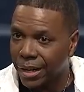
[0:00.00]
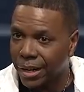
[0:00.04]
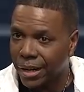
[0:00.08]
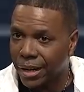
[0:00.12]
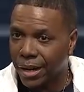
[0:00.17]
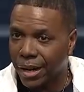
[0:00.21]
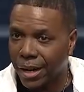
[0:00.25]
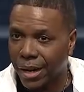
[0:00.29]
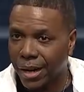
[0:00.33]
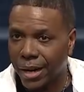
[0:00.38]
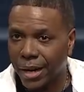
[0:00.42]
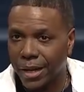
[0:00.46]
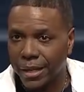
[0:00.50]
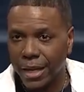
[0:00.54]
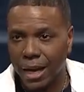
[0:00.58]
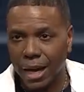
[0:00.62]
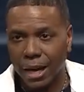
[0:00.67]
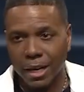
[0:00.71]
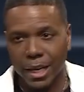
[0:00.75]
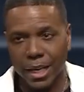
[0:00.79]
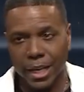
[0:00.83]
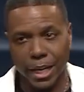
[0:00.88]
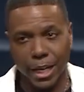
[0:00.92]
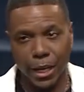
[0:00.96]
Oh,
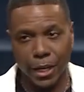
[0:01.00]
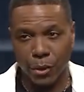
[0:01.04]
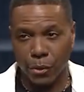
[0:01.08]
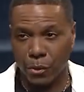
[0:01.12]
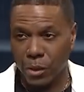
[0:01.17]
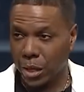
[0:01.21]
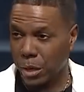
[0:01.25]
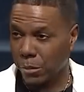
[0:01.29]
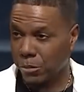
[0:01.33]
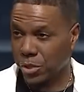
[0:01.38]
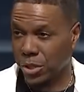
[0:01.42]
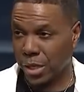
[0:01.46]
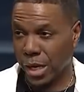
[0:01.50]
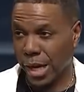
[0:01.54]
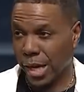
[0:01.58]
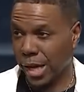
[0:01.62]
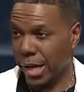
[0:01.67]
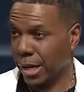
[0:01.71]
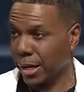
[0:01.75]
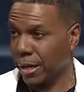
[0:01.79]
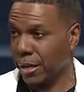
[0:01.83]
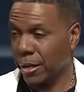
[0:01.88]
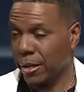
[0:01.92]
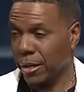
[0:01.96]
y'all ain't hearing what I'm
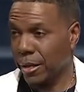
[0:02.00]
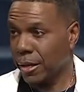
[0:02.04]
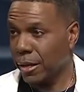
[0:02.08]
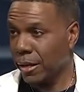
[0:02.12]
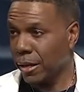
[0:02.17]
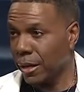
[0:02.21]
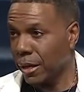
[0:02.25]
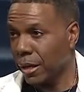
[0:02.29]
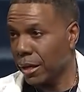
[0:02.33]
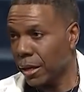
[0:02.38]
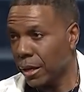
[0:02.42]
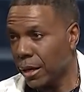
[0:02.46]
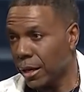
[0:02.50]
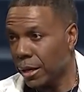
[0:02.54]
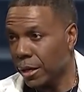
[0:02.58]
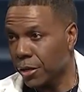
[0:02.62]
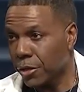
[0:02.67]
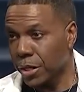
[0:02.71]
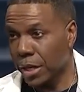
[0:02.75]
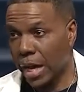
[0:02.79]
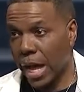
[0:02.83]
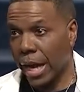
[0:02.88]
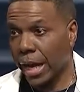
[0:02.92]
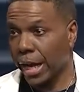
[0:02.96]
saying.
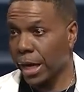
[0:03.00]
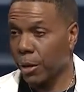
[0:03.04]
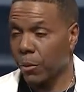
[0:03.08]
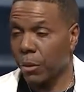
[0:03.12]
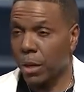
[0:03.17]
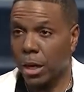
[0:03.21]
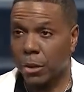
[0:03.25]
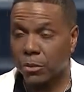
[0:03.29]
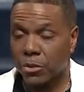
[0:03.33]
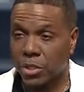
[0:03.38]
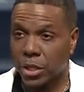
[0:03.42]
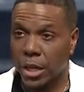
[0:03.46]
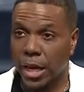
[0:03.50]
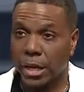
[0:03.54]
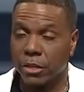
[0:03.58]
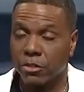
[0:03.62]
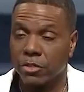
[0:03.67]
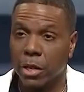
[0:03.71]
You're not hearing what I'm saying.